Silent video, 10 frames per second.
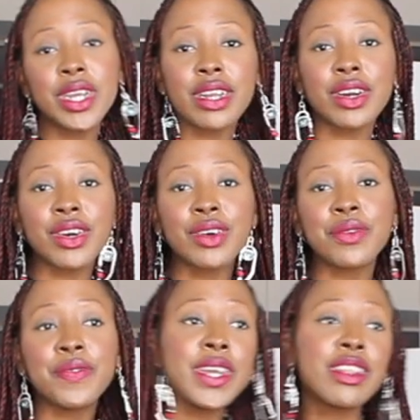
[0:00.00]

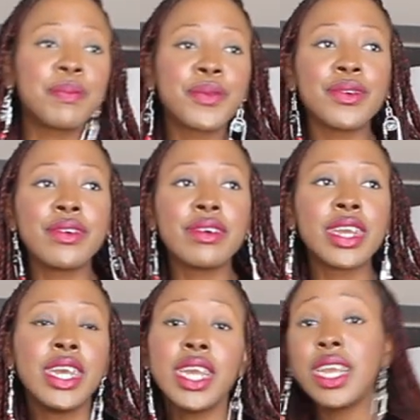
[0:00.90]
Twitter,
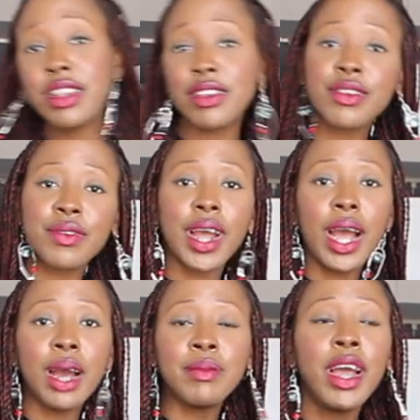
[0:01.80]
Facebook,
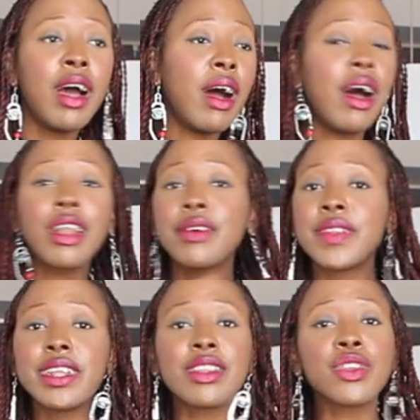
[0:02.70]
Instagram. All
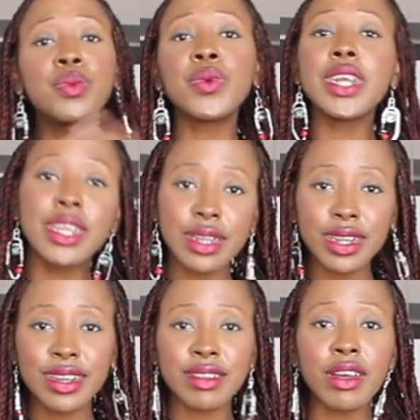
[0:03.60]
of these sweetie
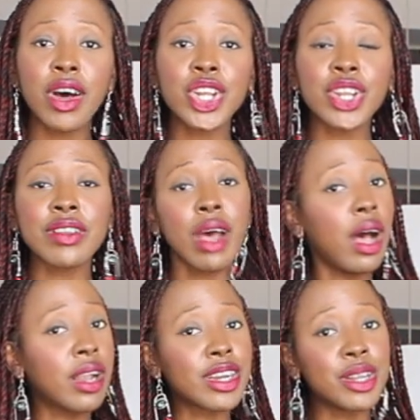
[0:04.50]
things are just
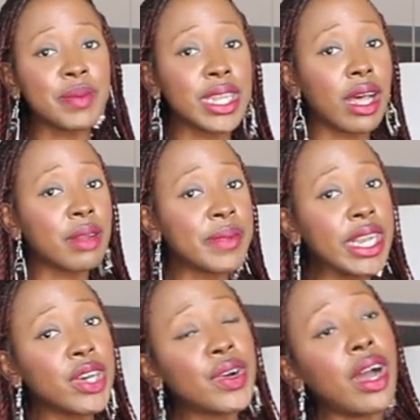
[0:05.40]
all gonna be down
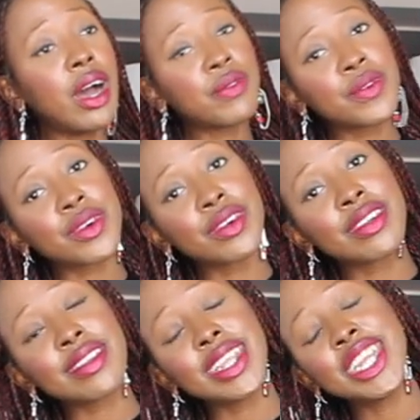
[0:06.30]
below, of
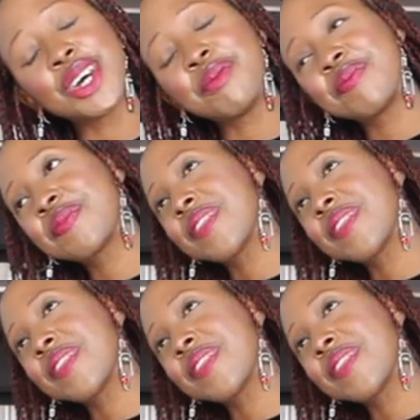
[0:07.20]
course, you know.